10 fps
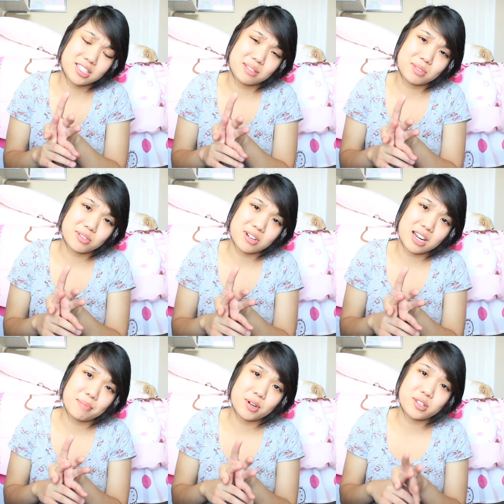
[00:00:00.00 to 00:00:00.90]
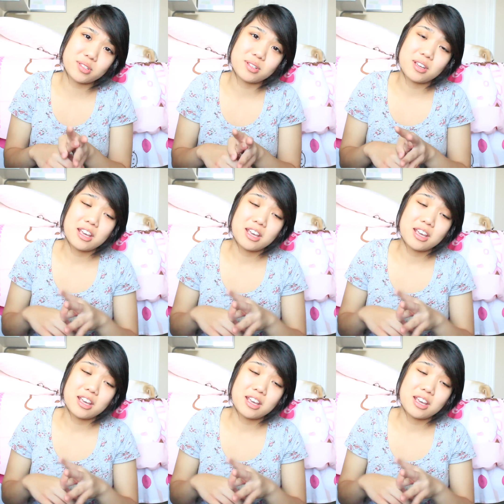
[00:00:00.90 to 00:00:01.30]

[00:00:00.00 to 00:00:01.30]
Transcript: subscribers